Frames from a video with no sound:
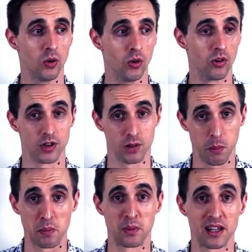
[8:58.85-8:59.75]
or the
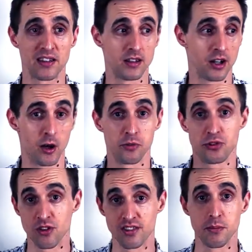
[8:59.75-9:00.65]
probability that an
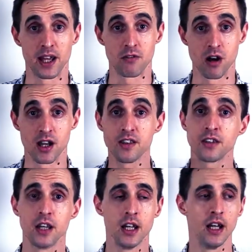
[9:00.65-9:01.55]
opportunity may arise,